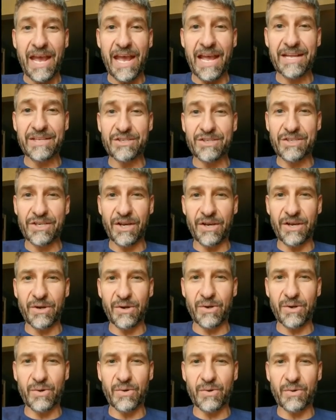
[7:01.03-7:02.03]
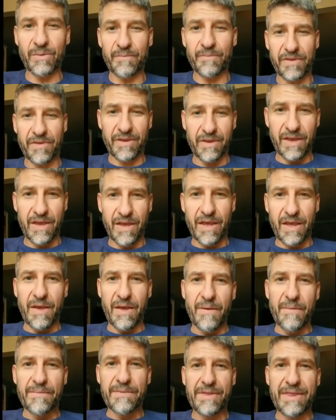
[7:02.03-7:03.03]
And so
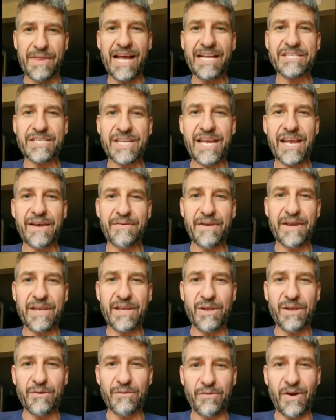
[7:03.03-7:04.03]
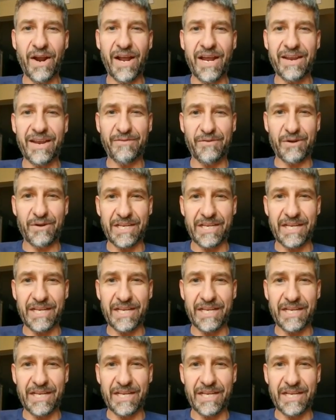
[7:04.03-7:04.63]
that's the FAQ Friday for